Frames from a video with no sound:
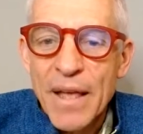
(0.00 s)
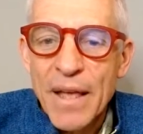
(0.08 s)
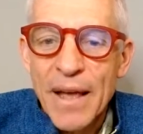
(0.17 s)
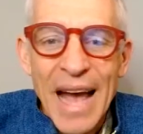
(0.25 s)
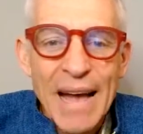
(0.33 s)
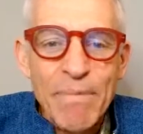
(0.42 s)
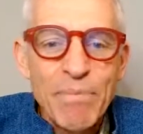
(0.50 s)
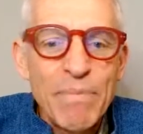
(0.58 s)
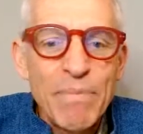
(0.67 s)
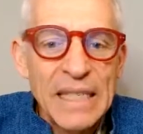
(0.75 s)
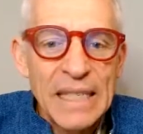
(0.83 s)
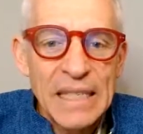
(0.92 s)
had
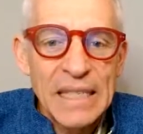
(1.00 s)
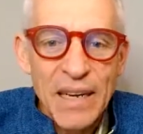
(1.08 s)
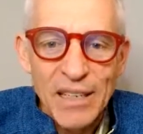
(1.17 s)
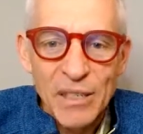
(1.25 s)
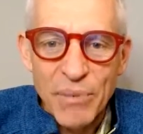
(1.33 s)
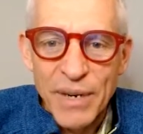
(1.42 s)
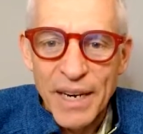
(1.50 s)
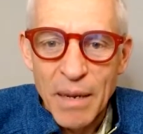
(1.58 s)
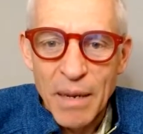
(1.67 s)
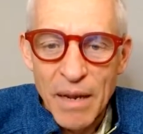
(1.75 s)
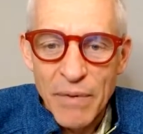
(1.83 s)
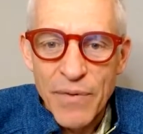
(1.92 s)
business cards printed
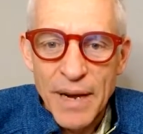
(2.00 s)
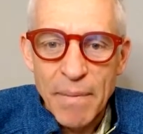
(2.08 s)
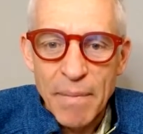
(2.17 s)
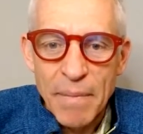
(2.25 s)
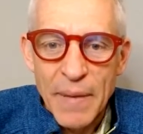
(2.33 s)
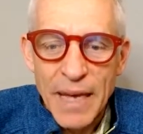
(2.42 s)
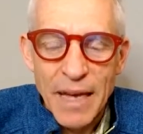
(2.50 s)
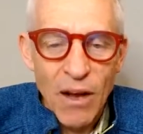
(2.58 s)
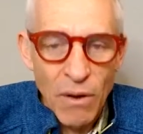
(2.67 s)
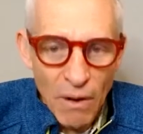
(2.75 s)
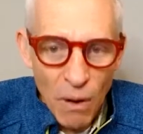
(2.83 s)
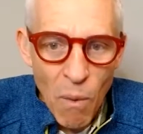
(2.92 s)
up by a friend of me
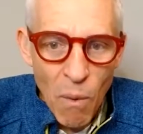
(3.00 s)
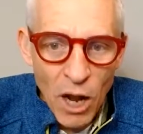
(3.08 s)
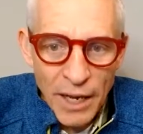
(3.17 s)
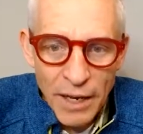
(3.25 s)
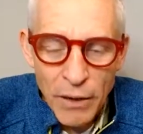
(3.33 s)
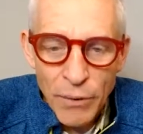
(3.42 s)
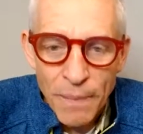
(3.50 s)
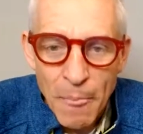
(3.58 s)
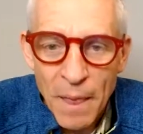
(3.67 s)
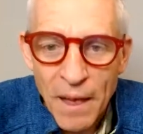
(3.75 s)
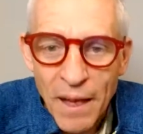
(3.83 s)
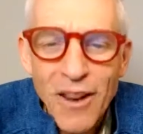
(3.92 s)
a while ago,
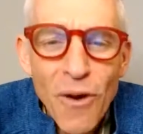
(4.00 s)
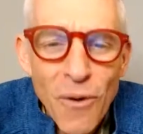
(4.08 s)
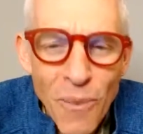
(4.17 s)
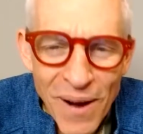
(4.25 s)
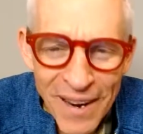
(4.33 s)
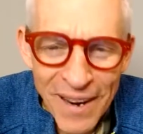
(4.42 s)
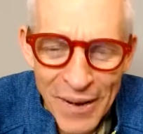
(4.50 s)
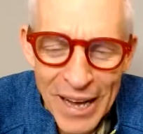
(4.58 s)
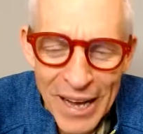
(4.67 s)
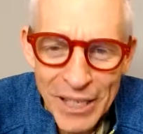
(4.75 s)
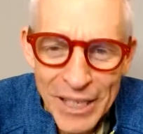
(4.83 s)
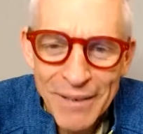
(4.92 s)
a long while ago
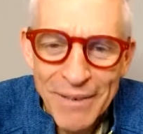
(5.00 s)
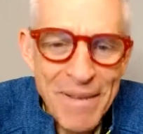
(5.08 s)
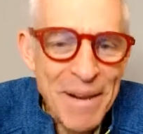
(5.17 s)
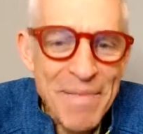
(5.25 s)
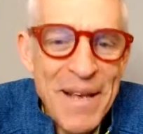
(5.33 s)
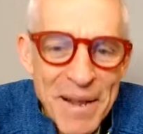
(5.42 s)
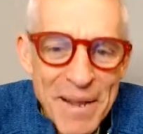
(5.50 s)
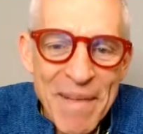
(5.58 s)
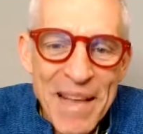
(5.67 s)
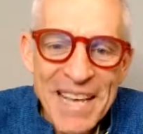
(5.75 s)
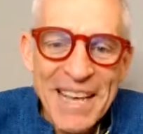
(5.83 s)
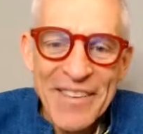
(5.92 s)
actually,
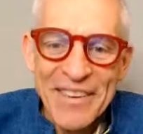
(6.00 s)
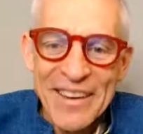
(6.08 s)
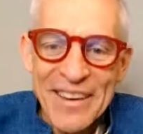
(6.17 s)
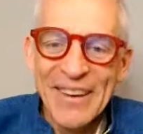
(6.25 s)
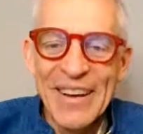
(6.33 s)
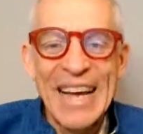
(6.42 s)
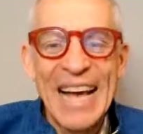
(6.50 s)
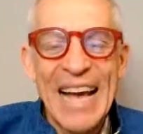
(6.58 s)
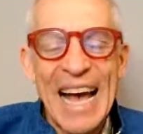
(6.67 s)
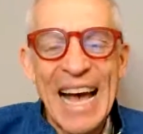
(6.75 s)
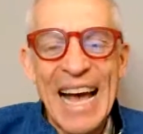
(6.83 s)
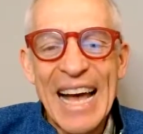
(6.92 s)
many years ago,
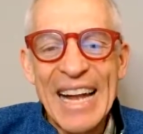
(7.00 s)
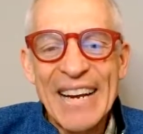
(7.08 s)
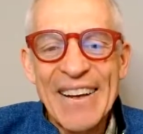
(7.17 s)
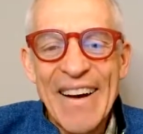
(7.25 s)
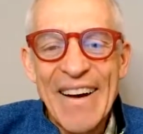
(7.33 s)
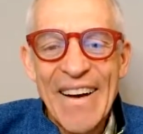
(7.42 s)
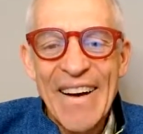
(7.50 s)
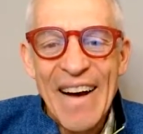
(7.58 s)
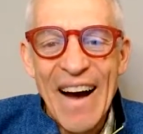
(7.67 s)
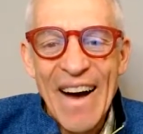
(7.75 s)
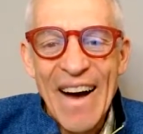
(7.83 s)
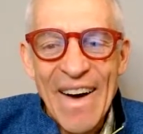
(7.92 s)
and
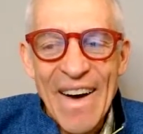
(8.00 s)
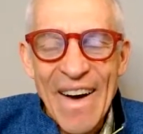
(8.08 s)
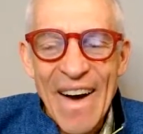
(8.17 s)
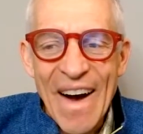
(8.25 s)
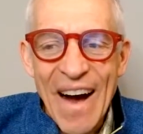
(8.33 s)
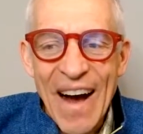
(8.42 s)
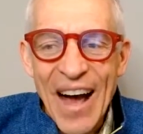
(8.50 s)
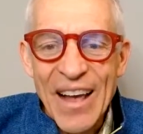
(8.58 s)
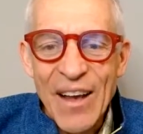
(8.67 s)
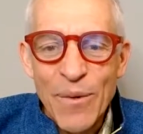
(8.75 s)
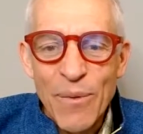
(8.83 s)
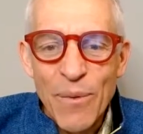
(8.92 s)

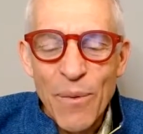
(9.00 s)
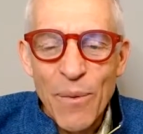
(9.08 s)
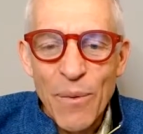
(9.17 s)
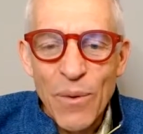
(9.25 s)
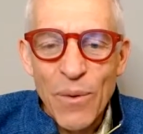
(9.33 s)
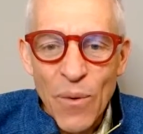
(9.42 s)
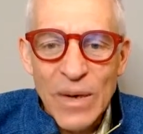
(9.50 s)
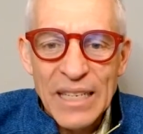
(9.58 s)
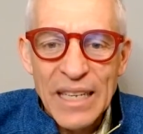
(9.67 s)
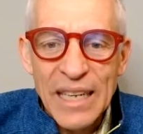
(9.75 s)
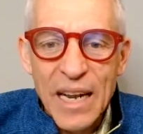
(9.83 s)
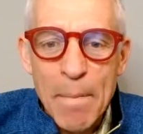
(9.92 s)
I was always
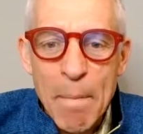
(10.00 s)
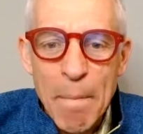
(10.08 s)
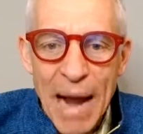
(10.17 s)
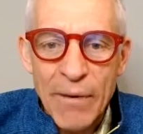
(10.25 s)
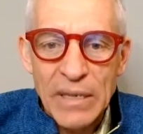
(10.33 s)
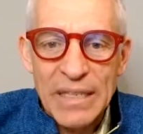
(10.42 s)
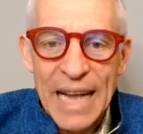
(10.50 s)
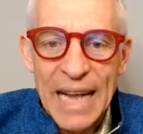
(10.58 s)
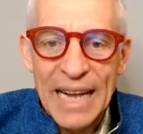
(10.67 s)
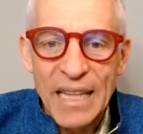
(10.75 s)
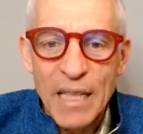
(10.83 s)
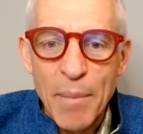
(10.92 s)
a little embarrassed
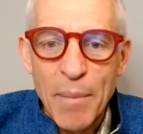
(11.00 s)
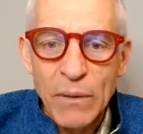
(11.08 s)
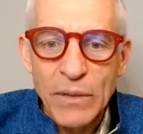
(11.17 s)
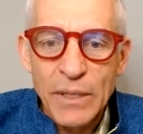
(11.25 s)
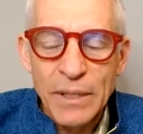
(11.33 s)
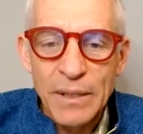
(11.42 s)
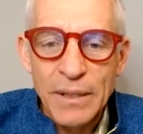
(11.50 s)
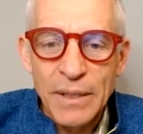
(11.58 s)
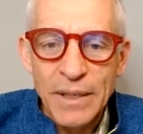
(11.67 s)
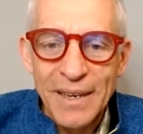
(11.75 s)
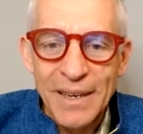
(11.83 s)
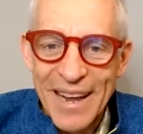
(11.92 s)
handing them out.
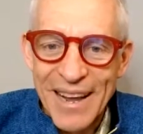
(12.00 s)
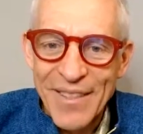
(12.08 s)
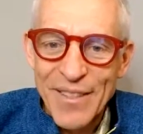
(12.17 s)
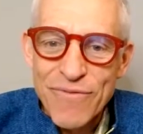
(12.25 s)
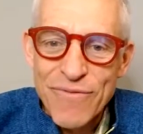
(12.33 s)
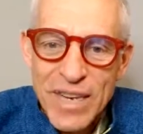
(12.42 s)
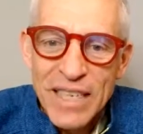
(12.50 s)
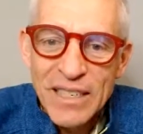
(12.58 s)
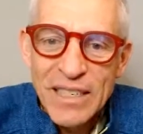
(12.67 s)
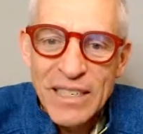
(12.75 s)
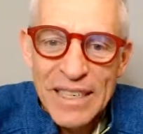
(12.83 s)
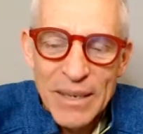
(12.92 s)
And the
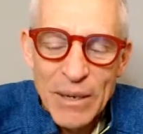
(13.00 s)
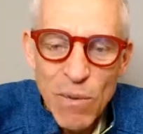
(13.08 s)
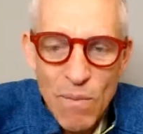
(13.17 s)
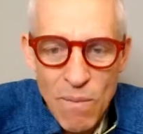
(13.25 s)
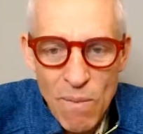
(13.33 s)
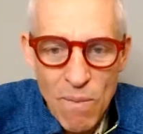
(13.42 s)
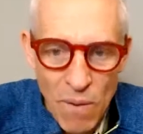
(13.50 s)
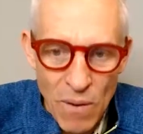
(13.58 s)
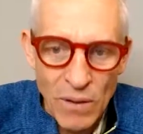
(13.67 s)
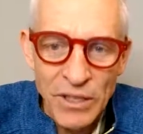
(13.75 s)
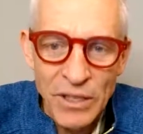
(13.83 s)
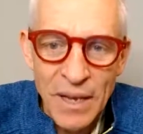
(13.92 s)
reason
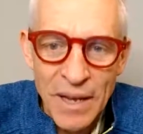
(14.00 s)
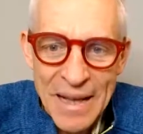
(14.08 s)
was,